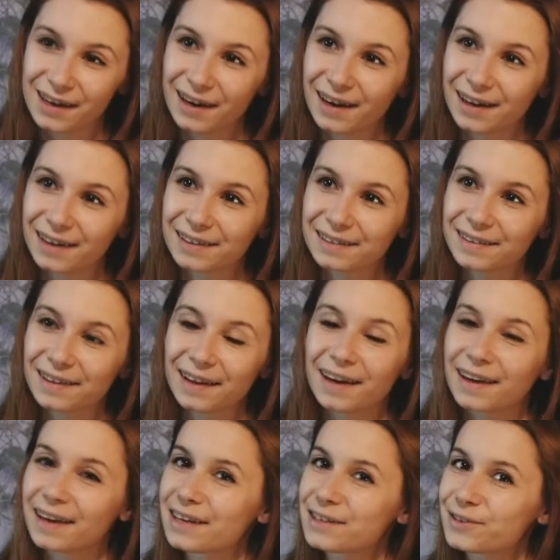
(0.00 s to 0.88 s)
And
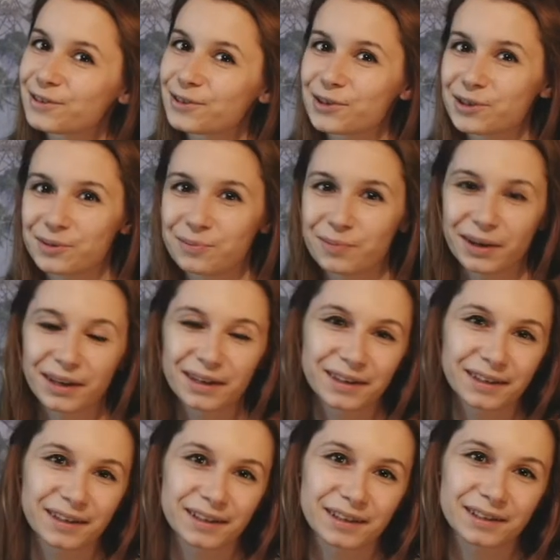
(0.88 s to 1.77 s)
I guess just
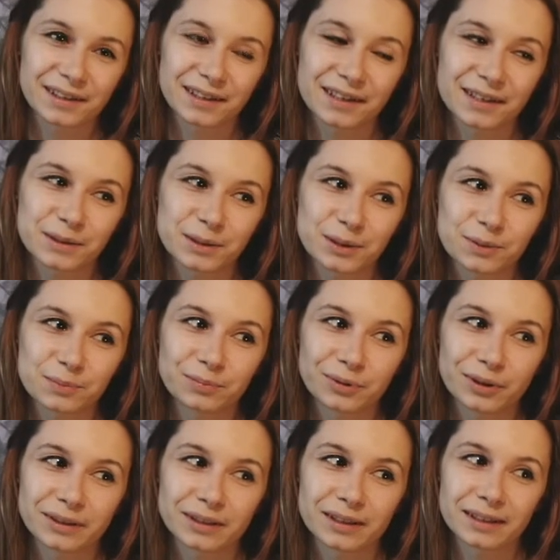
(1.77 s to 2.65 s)
being here is
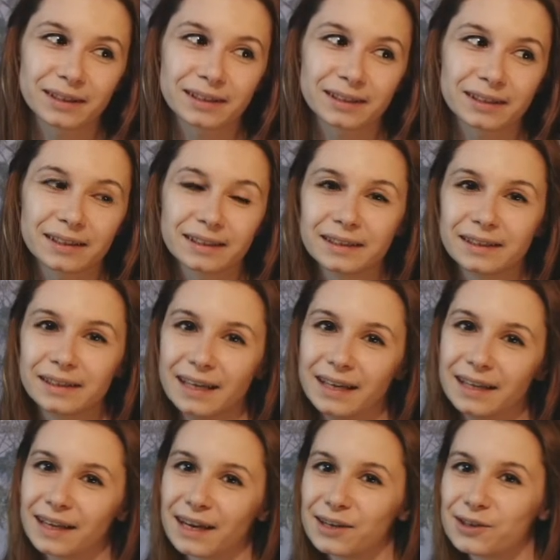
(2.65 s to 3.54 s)
bringing the
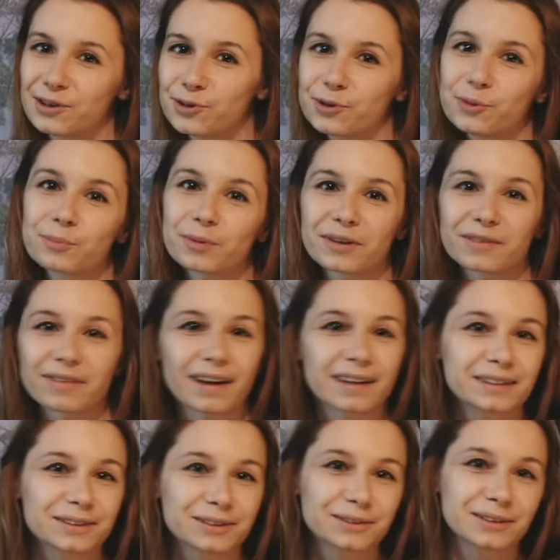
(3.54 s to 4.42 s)
teenage
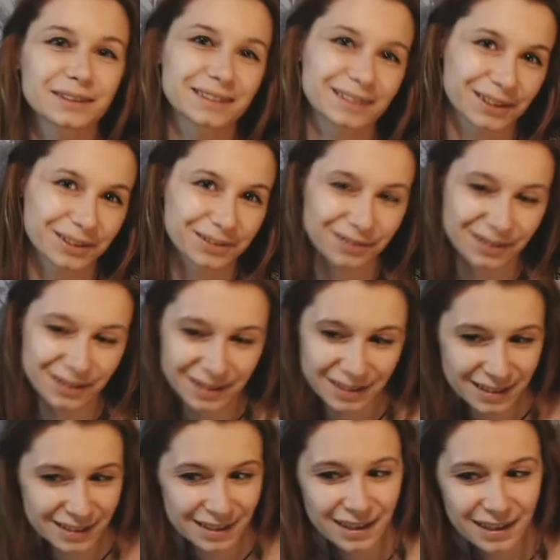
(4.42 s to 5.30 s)
superfan to the
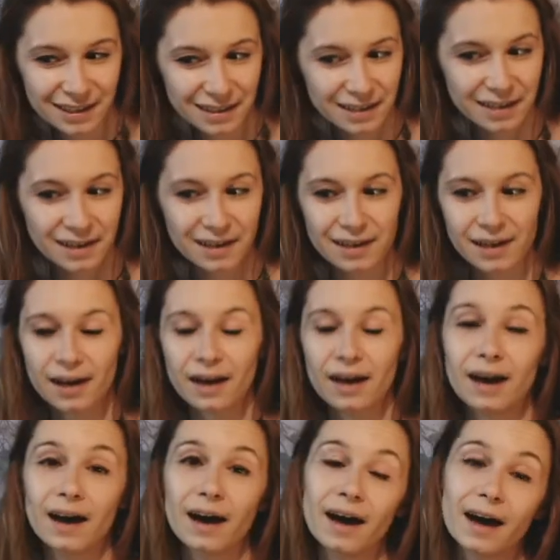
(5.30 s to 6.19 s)
surface.
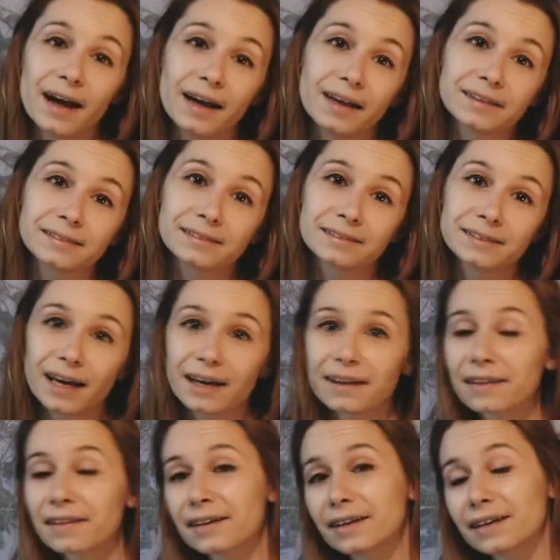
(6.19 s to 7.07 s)
And the
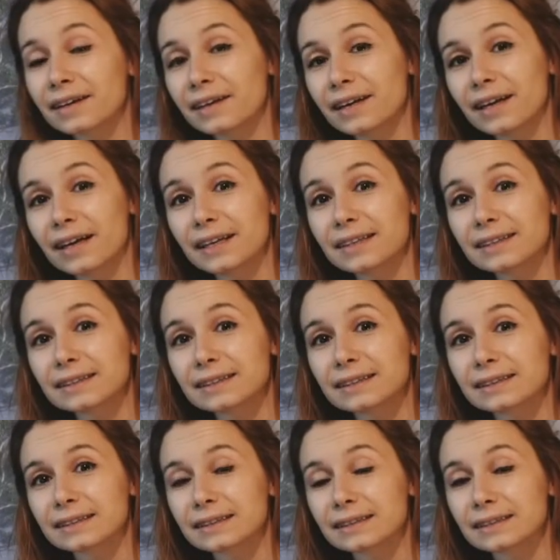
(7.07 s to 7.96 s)
other thing
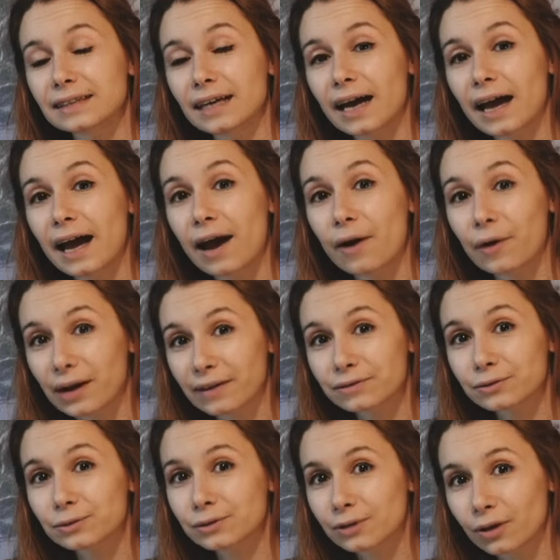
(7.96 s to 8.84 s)
is, I'll
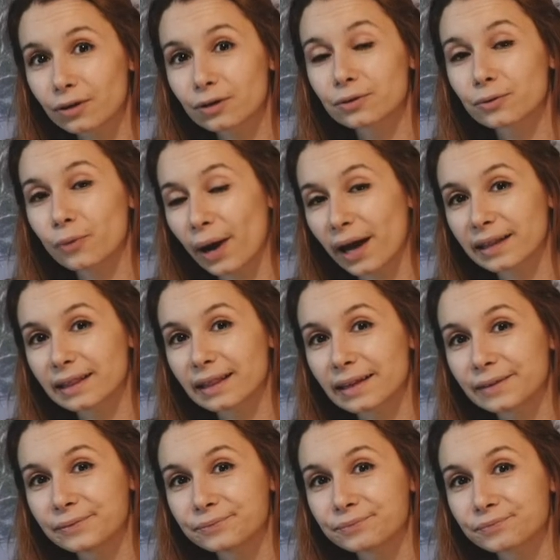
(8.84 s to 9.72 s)
have to talk
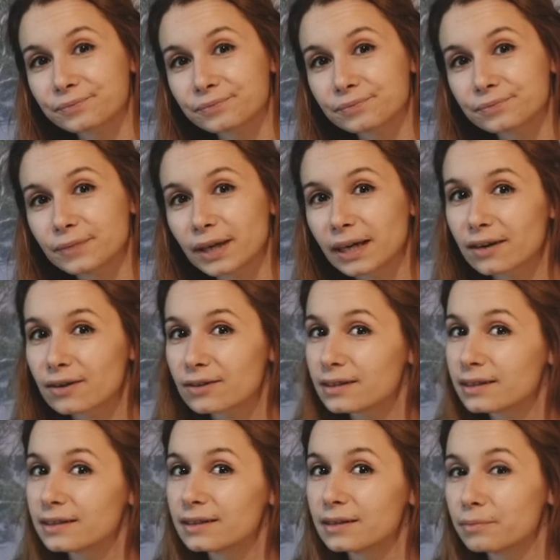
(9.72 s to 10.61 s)
quietly
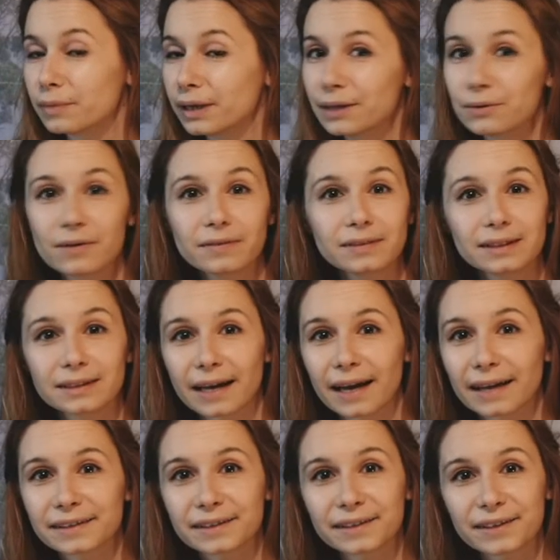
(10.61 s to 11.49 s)
because it's the middle of the
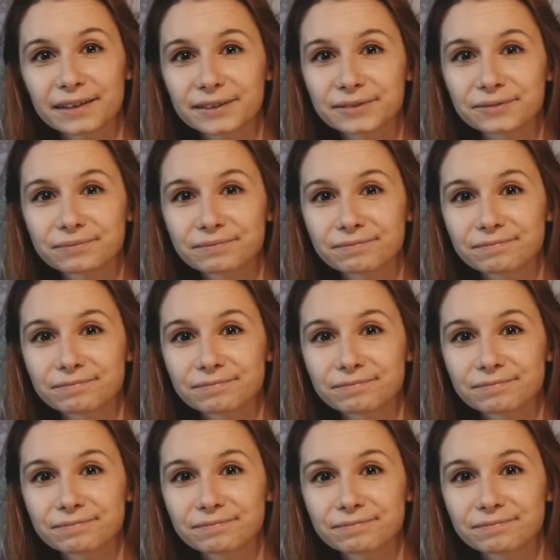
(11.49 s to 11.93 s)
night here.